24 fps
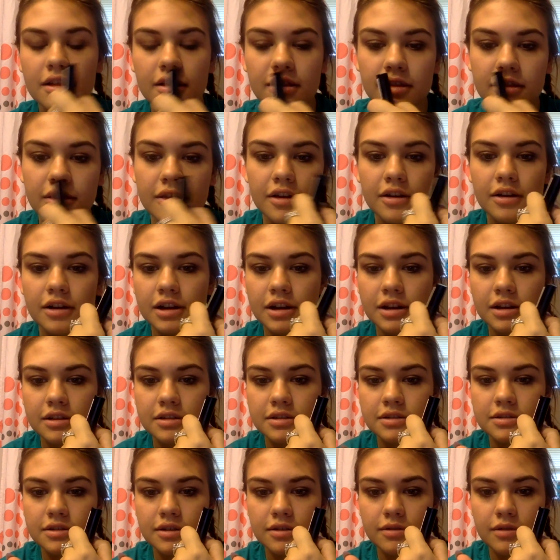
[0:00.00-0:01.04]
There it
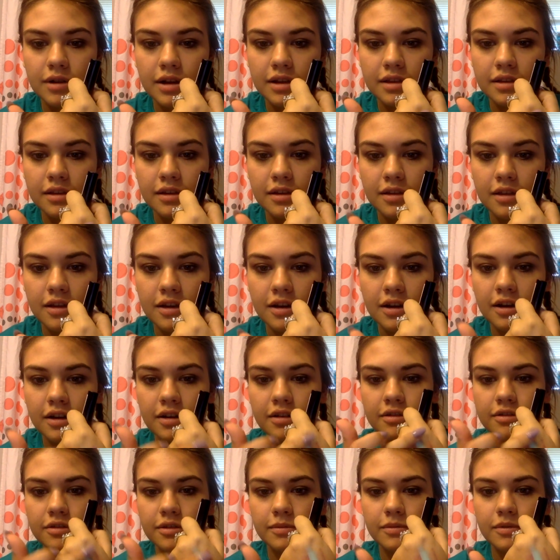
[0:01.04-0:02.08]
is right there,
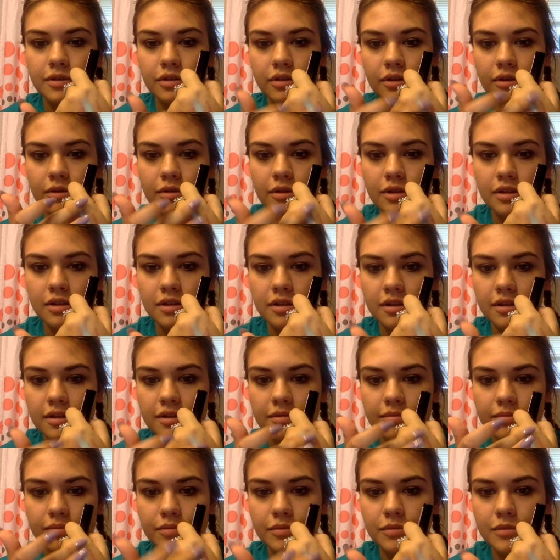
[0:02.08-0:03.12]
so I'm just going to
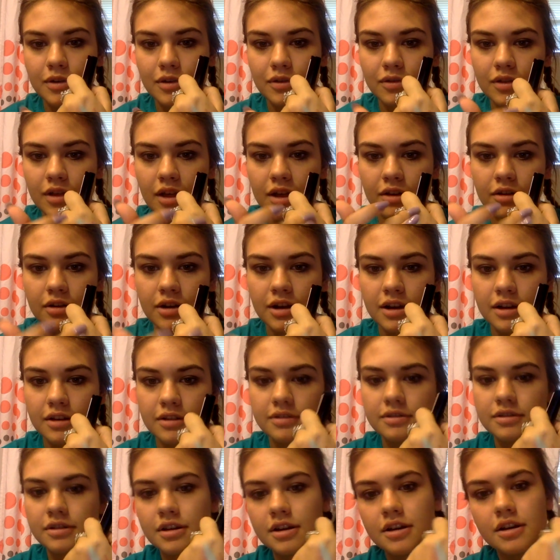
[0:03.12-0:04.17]
move that
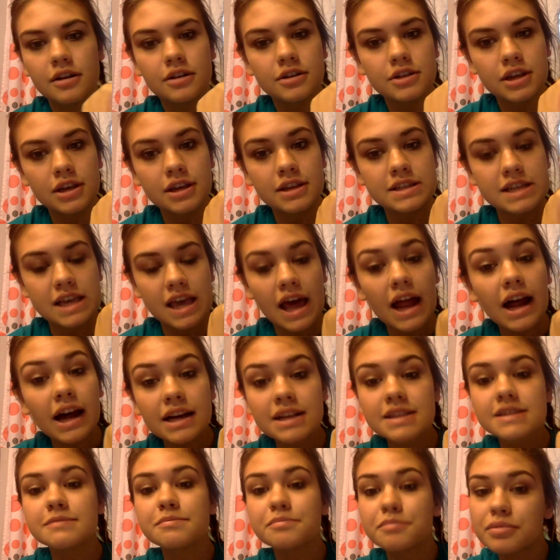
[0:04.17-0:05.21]
around. So you can see it
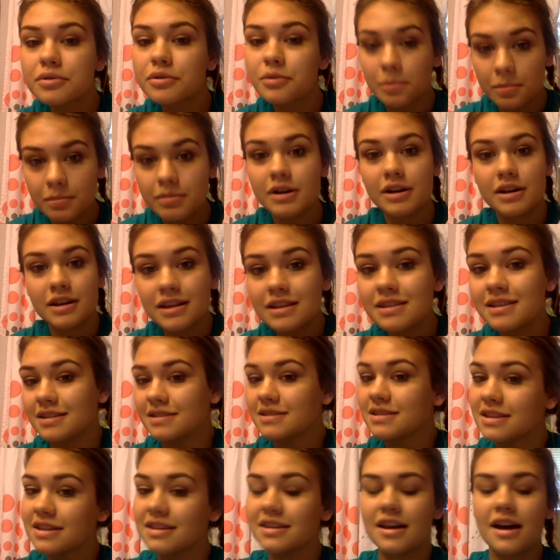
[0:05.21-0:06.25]
has pretty
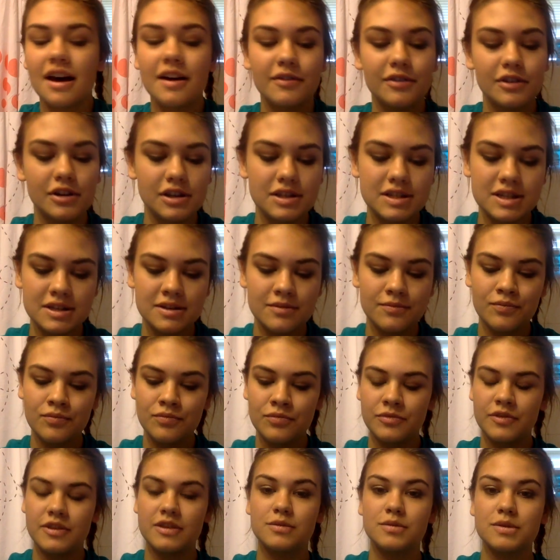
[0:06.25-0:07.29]
decent coverage.
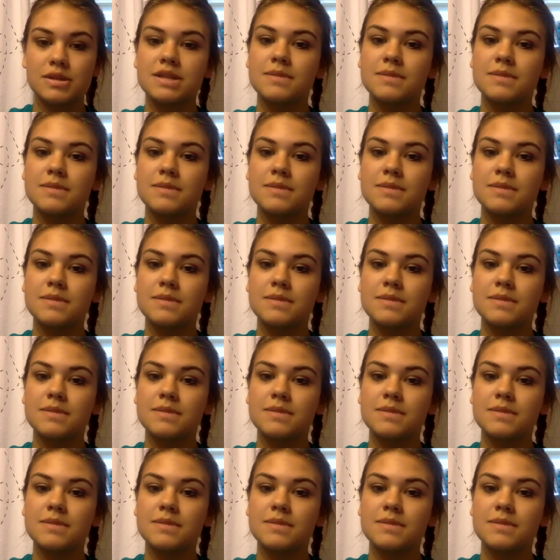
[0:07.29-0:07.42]
This was